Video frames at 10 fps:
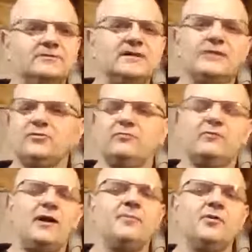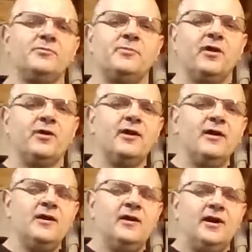was it. I was going to ride Burns Park.
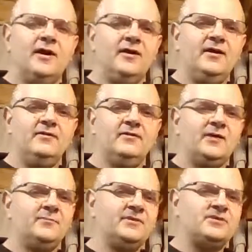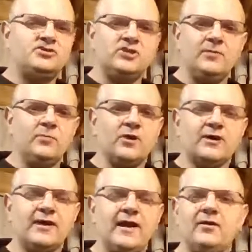And then I'm at the gym
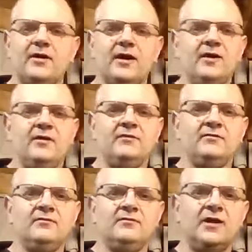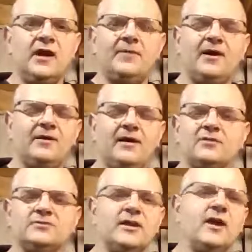working out, and the guy behind the
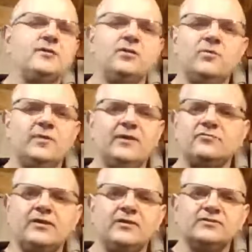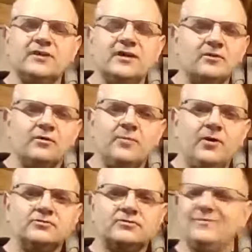counter is like, hey, you know, we have trails here on
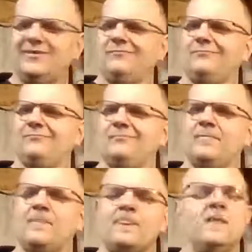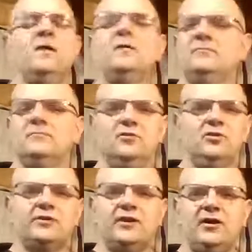post. I'm like,
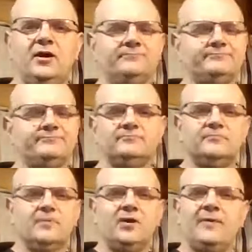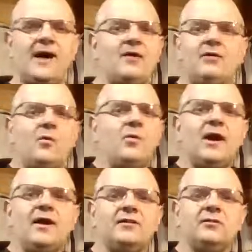looked it up. Um, I don't know
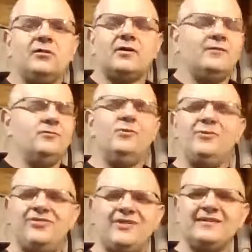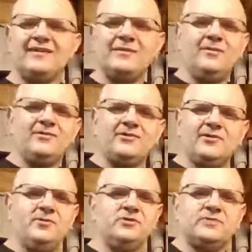why I didn't look. Who would think that a military
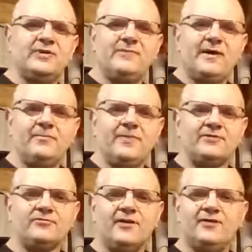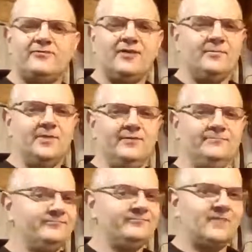post would have mountain bike trails? Not
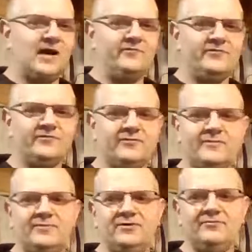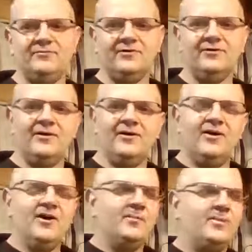me obviously. Maybe you would.
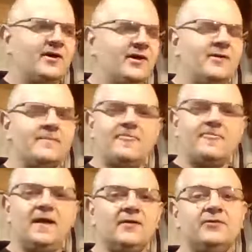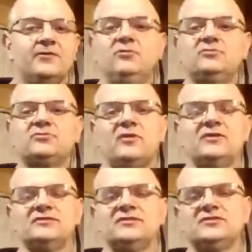But uh, yeah, huge
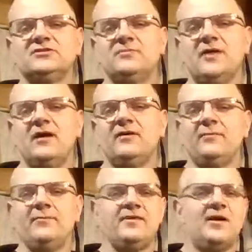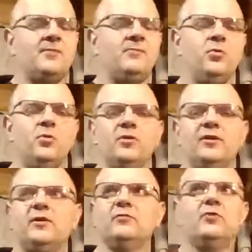trail system there out by the airport.
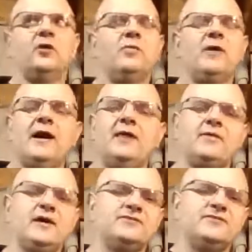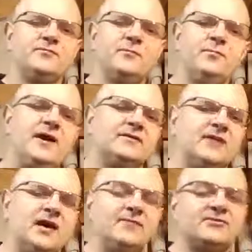It goes all the way out. They got several black
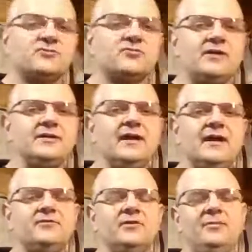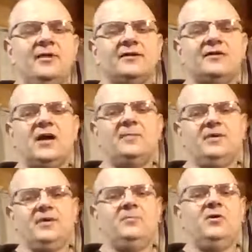diamonds. I tried to get out to the black diamond
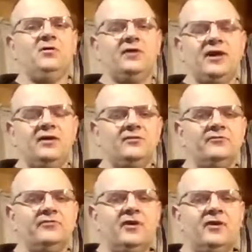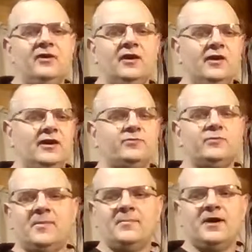named Ball and Nails, and that's
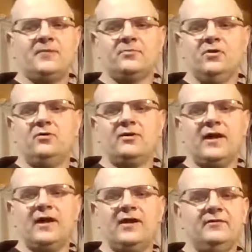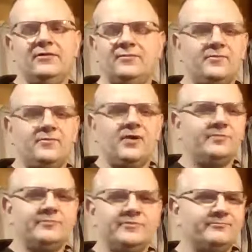when my bike broke and I had nothing
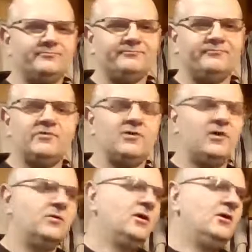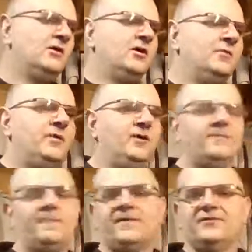problems. So,
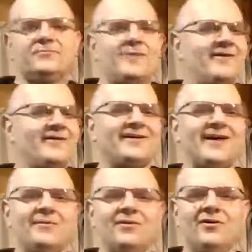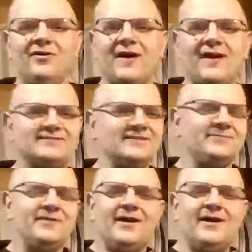but because Meriden came along, had a
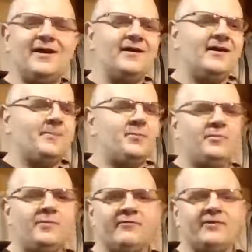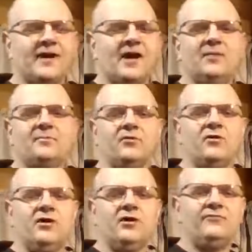zip tie. I pulled my rear caliper
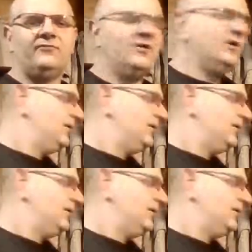off